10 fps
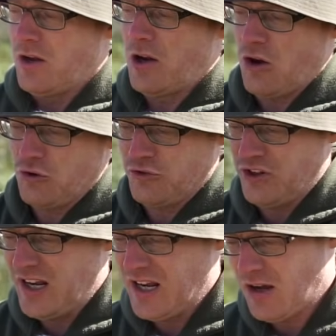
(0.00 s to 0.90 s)
Last
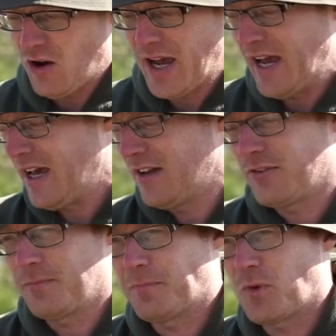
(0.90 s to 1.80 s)
year I
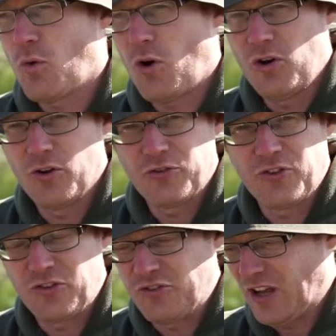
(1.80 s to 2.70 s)
had quite a lot of
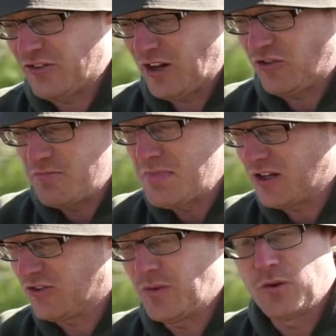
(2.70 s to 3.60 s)
success actually
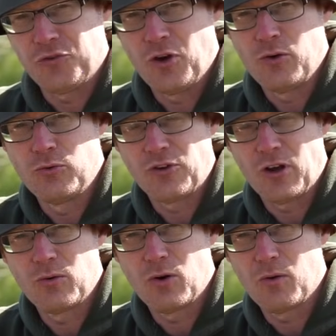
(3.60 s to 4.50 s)
mixing the 2.
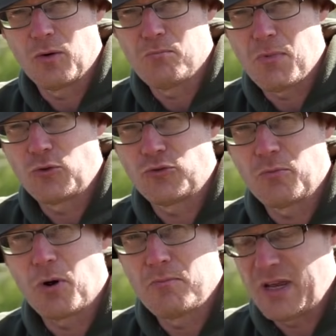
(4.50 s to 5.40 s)
So
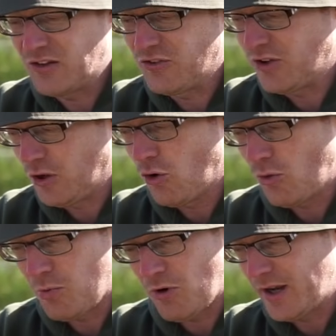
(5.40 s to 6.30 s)
most of my mixes
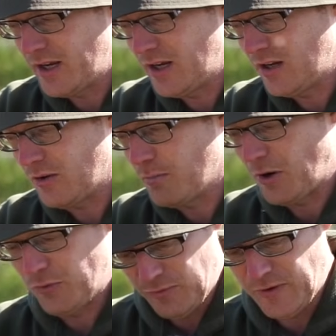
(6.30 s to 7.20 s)
incorporated
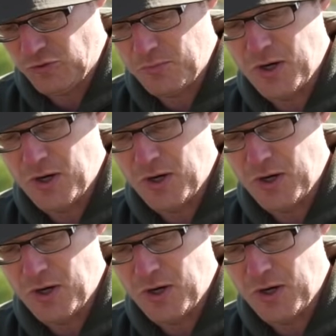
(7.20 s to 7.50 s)
both the fish